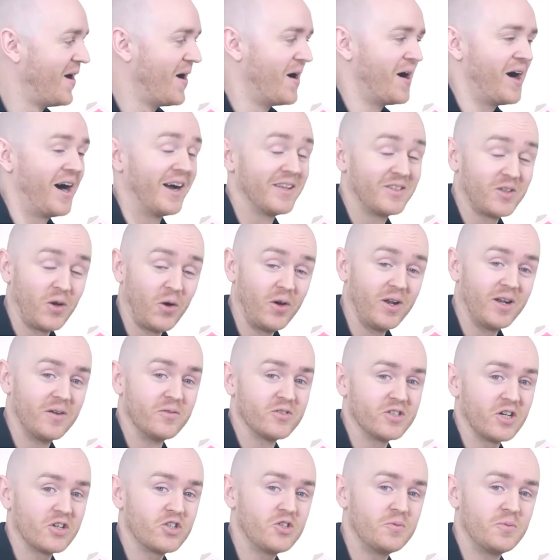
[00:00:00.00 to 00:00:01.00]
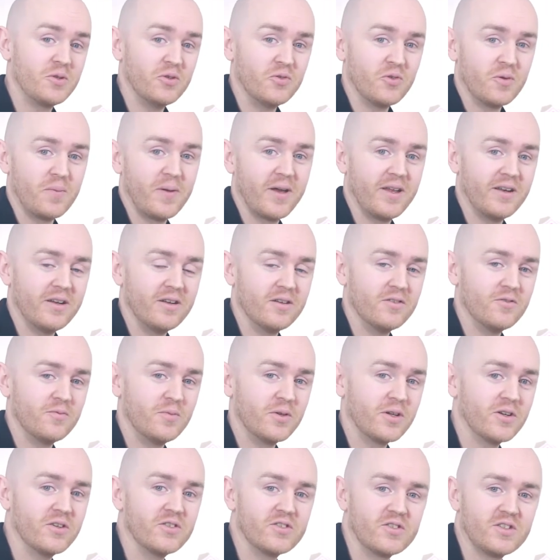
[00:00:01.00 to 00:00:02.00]
I thought I was actually being repetitive
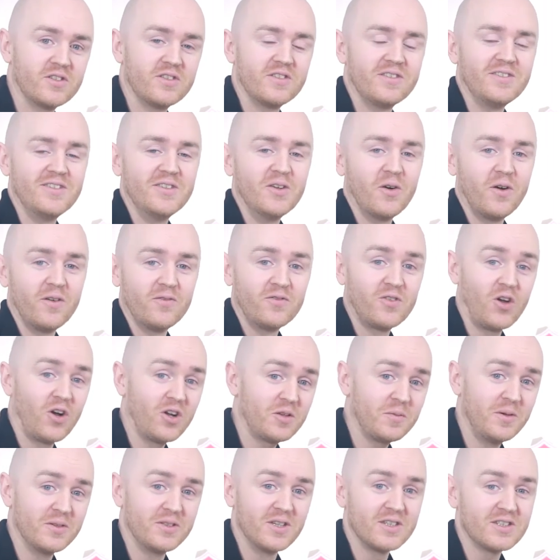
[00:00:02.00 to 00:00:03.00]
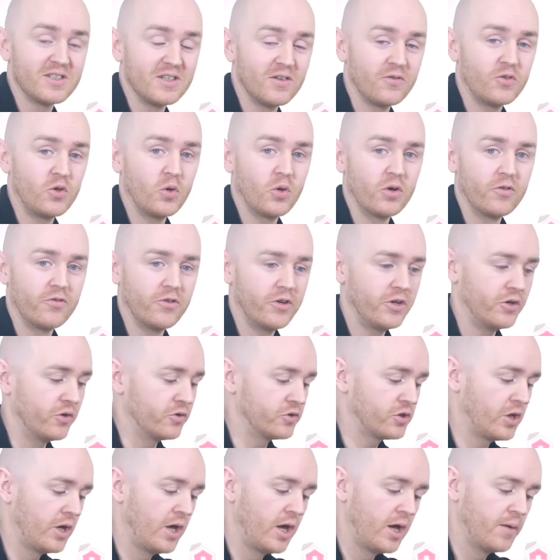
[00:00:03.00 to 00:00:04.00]
because, you know, I've talked about this in a few other
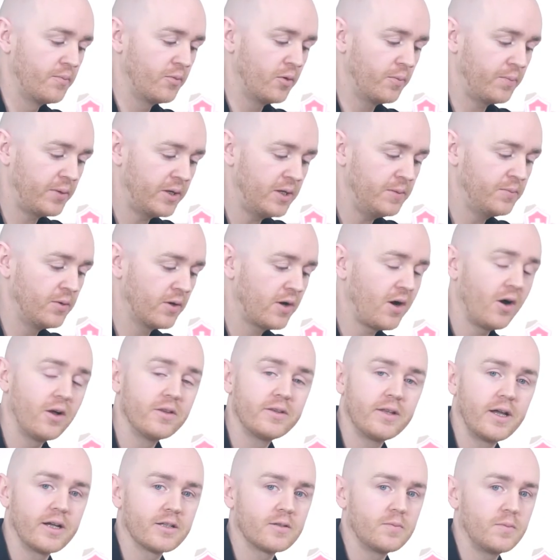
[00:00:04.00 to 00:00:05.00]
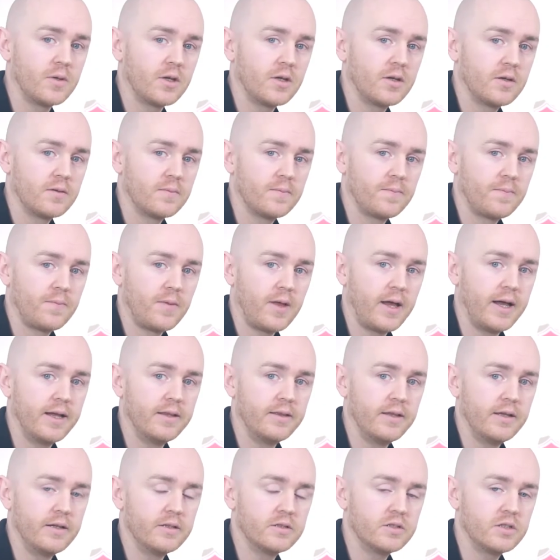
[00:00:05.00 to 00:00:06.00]
videos, but people contact me
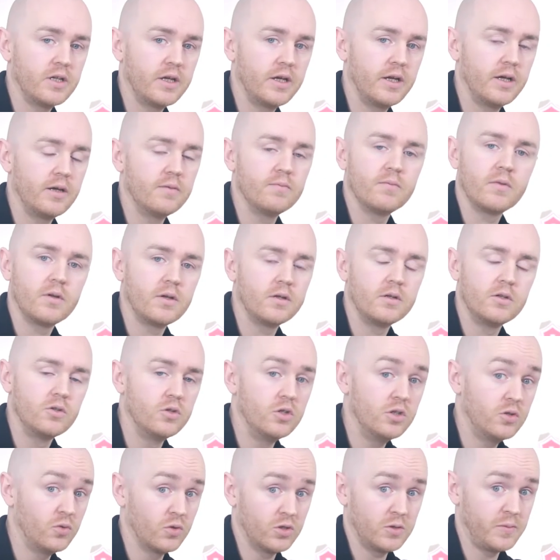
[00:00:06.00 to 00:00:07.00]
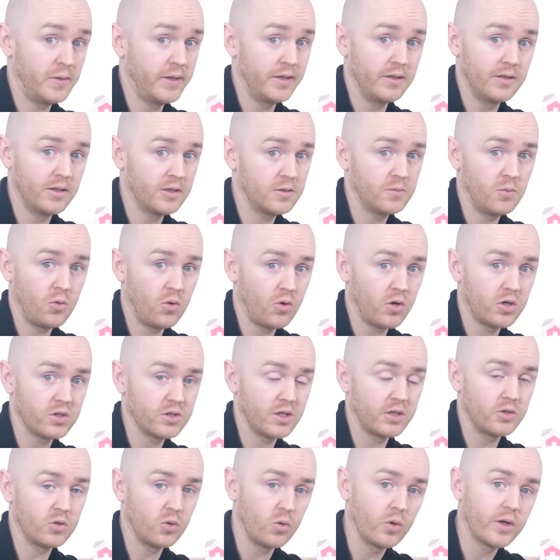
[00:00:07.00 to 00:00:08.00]
and they say, you need to explain this more because
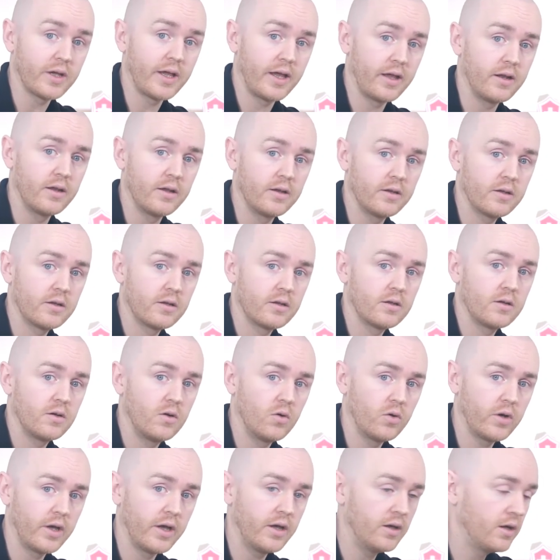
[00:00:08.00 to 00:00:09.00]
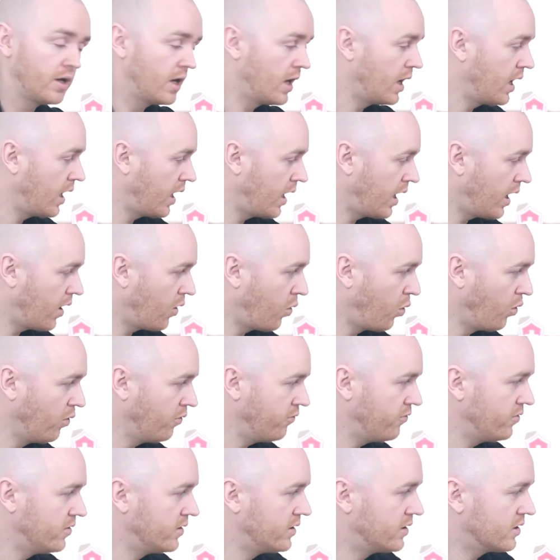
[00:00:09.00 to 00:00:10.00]
I don't get it. Okay?
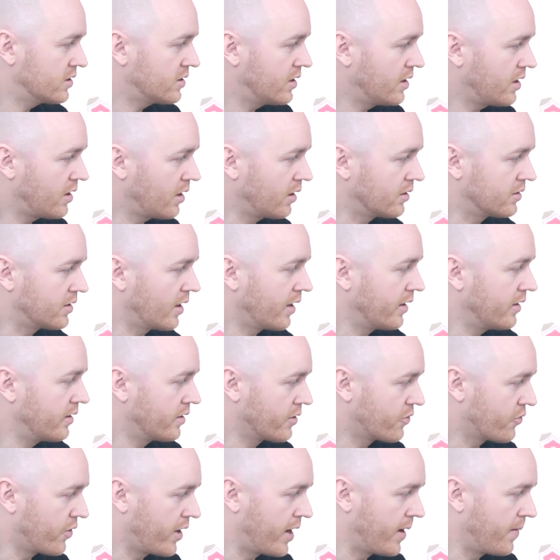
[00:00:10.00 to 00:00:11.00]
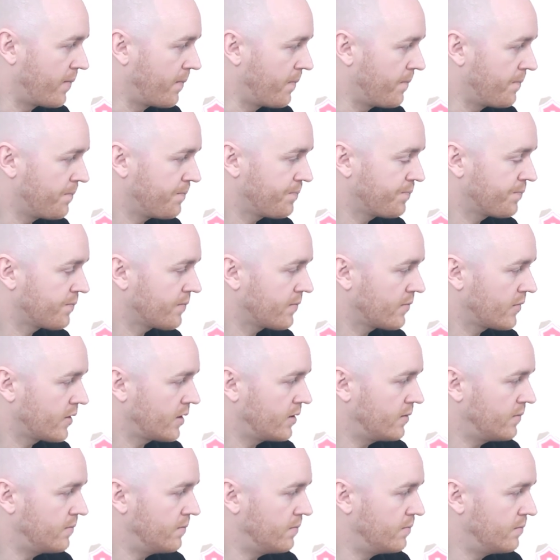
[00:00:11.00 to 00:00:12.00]
Hopefully this little diagram
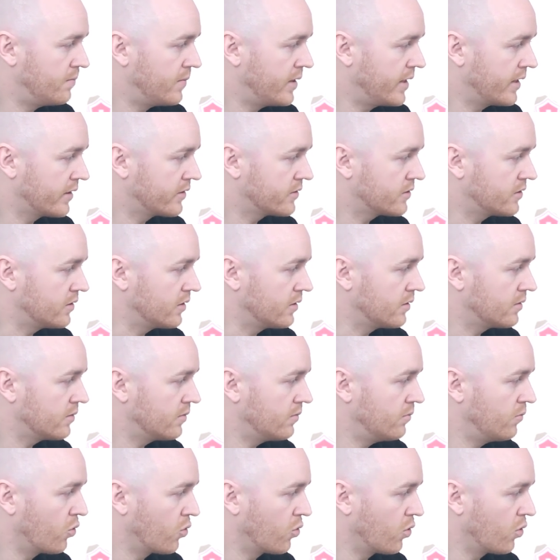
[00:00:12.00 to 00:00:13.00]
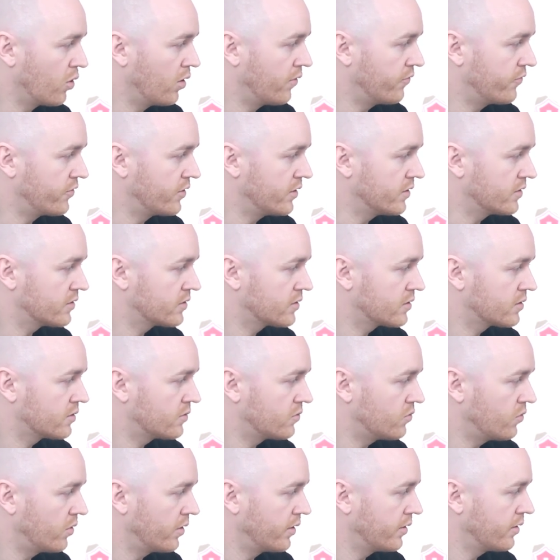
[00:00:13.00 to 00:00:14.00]
makes it more obvious,
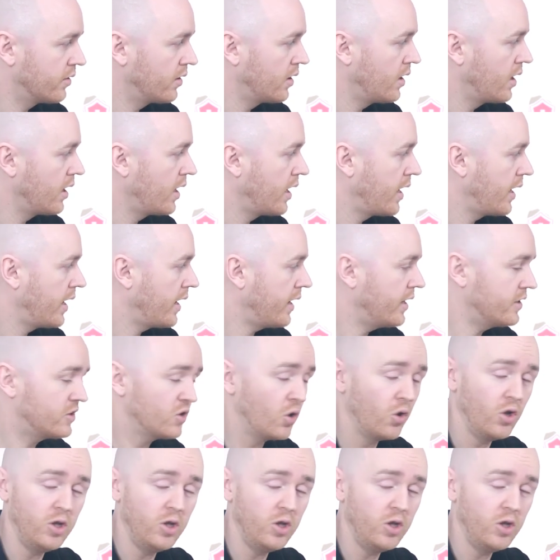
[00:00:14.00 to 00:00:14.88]
right? It's all